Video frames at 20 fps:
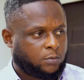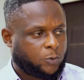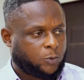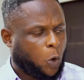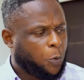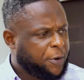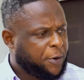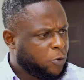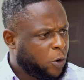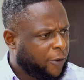
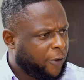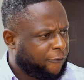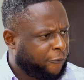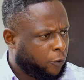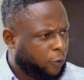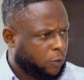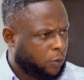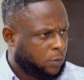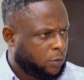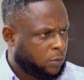Come, you man
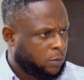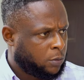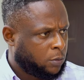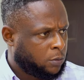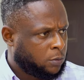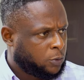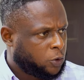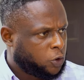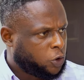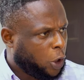fool.
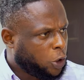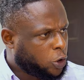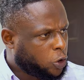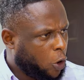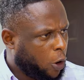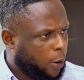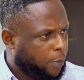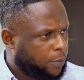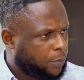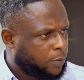Shut
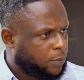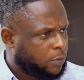up.